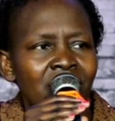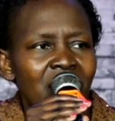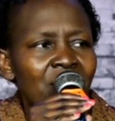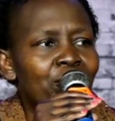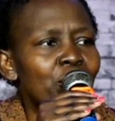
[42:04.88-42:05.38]

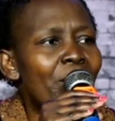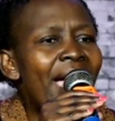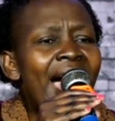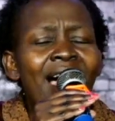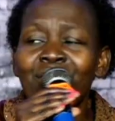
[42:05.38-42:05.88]
If you
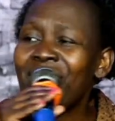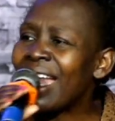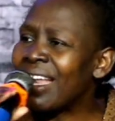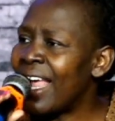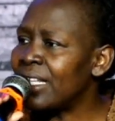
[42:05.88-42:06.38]
wear
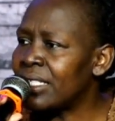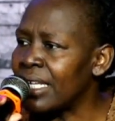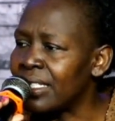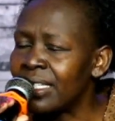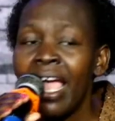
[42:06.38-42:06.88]
red
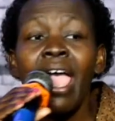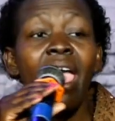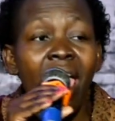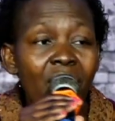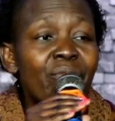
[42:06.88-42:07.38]
lenses,
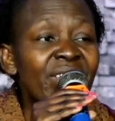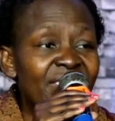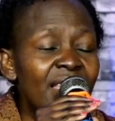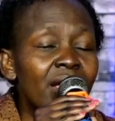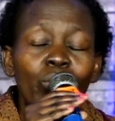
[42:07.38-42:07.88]

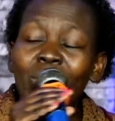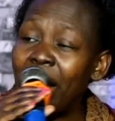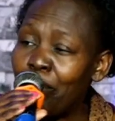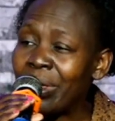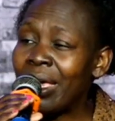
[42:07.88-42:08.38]
everything will
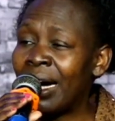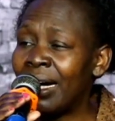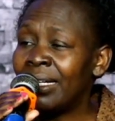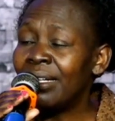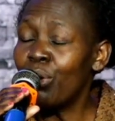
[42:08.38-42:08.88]

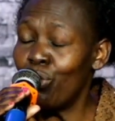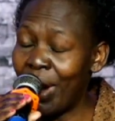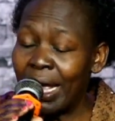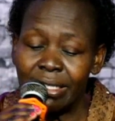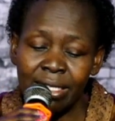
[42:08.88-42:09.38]
appear
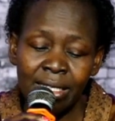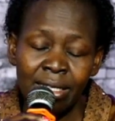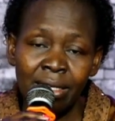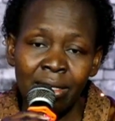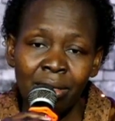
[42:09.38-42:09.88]
red.
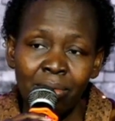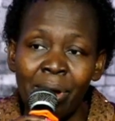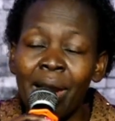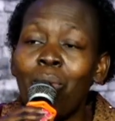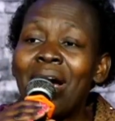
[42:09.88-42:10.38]

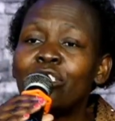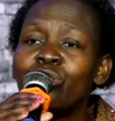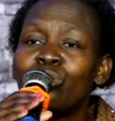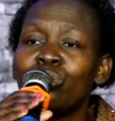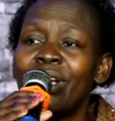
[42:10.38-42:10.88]
But I want
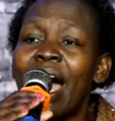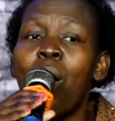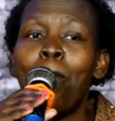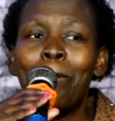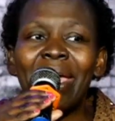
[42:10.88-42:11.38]
you to
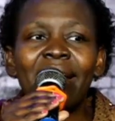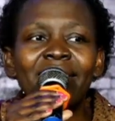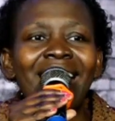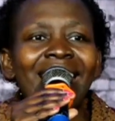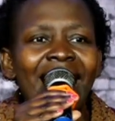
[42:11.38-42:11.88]
now
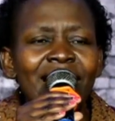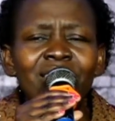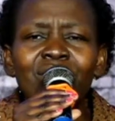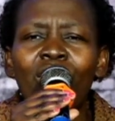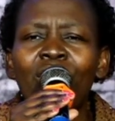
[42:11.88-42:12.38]
pick the
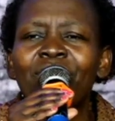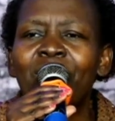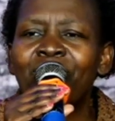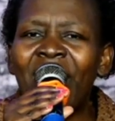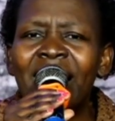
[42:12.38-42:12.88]
lens of the
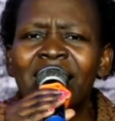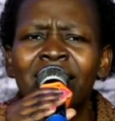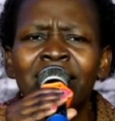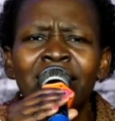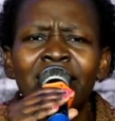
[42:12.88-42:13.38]
Father,
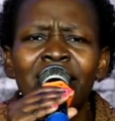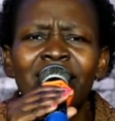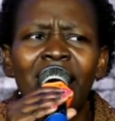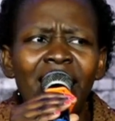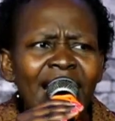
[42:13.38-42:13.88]

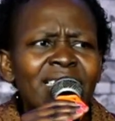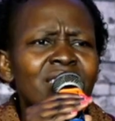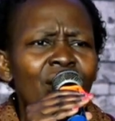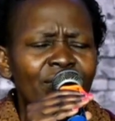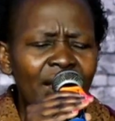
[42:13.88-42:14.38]
the
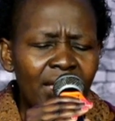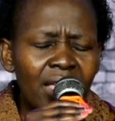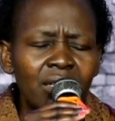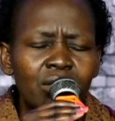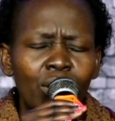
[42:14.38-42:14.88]
lens of the
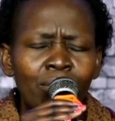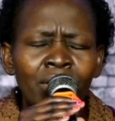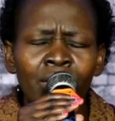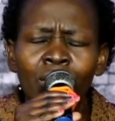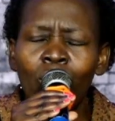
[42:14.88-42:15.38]
kingdom.
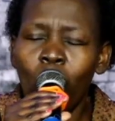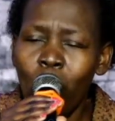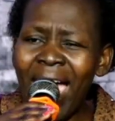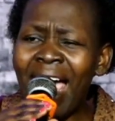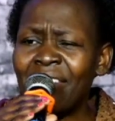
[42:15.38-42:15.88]

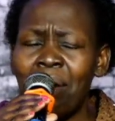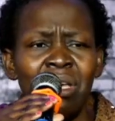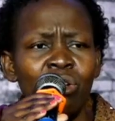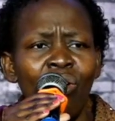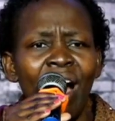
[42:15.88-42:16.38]
Wear them
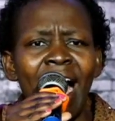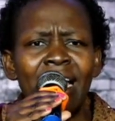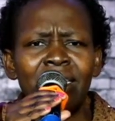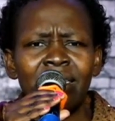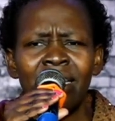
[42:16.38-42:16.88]
in your
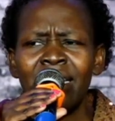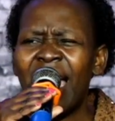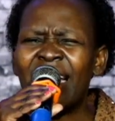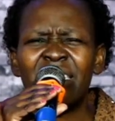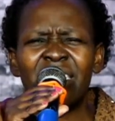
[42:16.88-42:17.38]
eyes
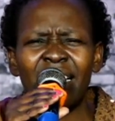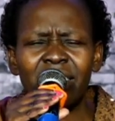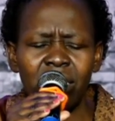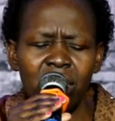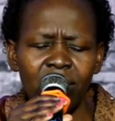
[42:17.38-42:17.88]
and start
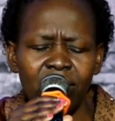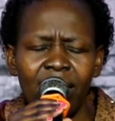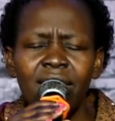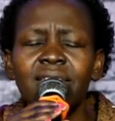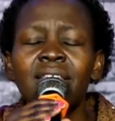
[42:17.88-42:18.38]
seeing
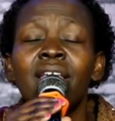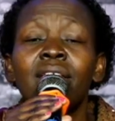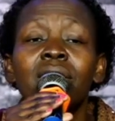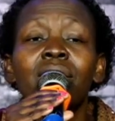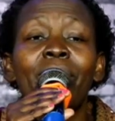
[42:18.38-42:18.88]
things
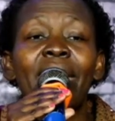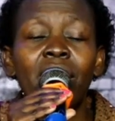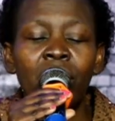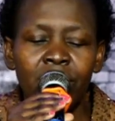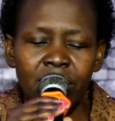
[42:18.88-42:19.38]
the way
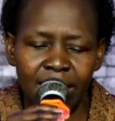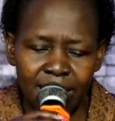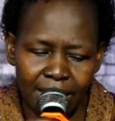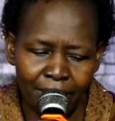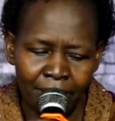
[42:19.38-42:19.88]
God
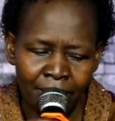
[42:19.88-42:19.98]
sees them.